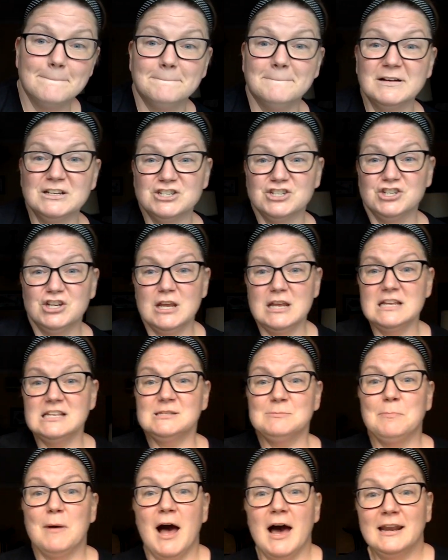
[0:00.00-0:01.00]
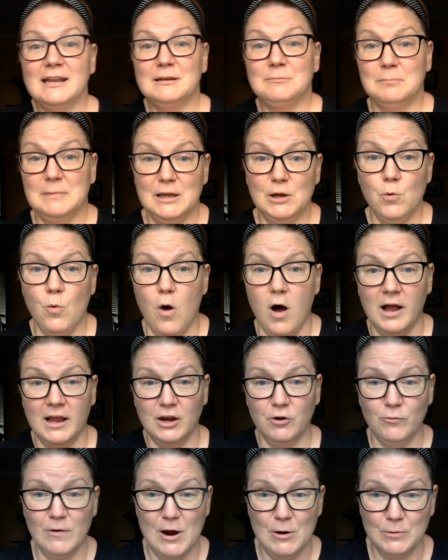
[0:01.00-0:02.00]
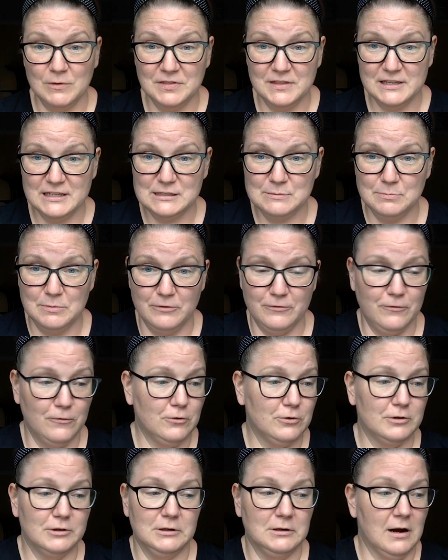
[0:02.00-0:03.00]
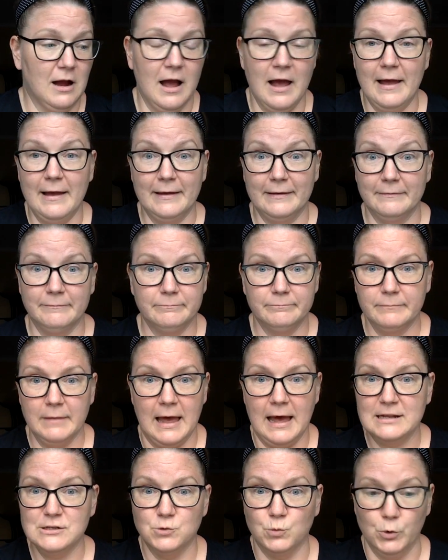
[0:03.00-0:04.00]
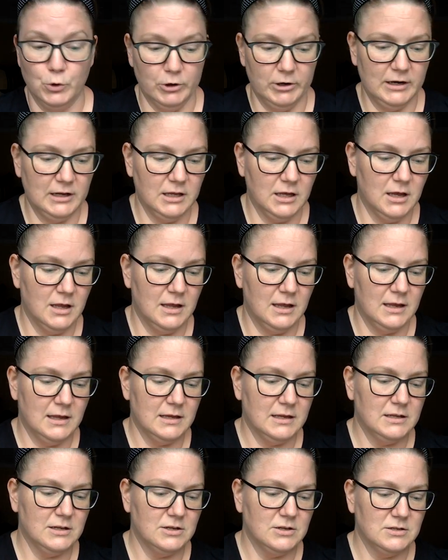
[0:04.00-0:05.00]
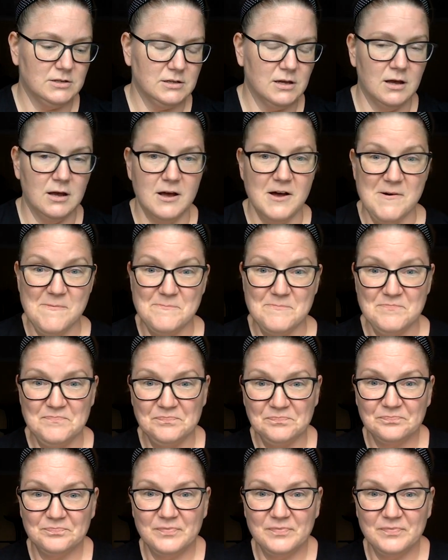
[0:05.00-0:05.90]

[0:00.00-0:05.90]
But she spotted me walking around with this before I had to worry. And um,